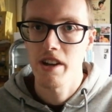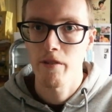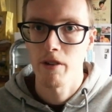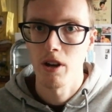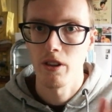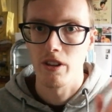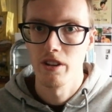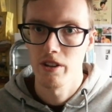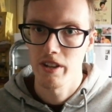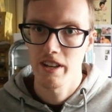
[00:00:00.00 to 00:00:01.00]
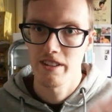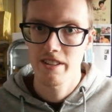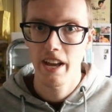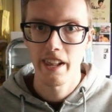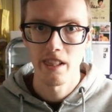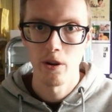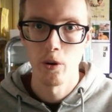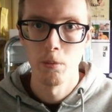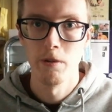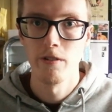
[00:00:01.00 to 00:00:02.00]
Jeffrey Holland doing his Stan
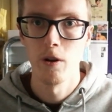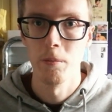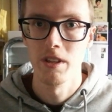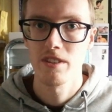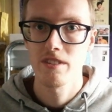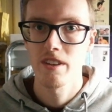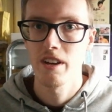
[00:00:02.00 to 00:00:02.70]
Laurel performance,